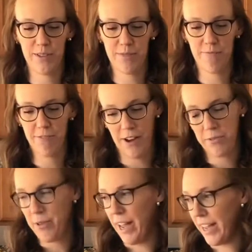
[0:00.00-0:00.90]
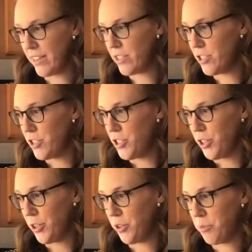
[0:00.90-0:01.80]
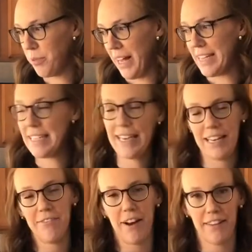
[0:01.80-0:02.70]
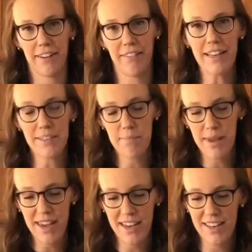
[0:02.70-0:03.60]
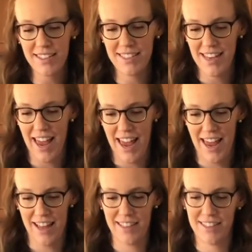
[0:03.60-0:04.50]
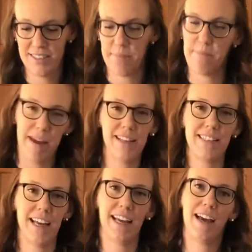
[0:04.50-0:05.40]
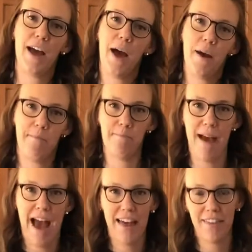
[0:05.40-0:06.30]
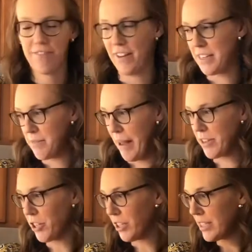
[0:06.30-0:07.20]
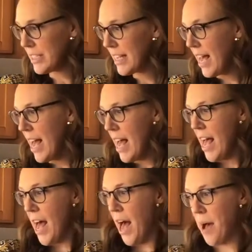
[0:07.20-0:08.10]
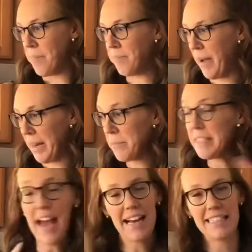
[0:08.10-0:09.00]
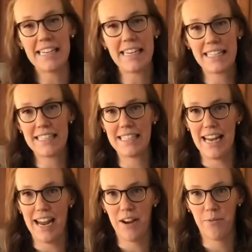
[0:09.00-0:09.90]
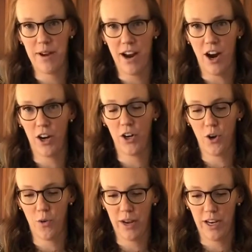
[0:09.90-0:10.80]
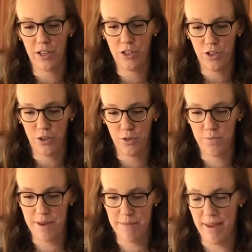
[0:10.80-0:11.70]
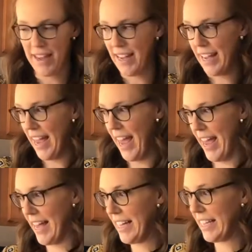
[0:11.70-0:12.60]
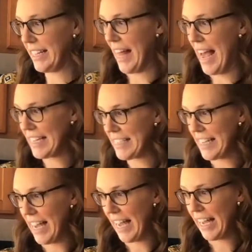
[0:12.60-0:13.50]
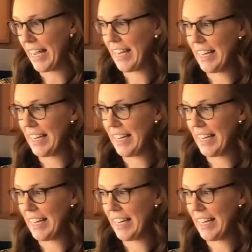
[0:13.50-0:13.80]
some fun ways to blend kid-friendly recipes and some basic math fundamentals. My name is Cassidy, and today we are going to be making a classic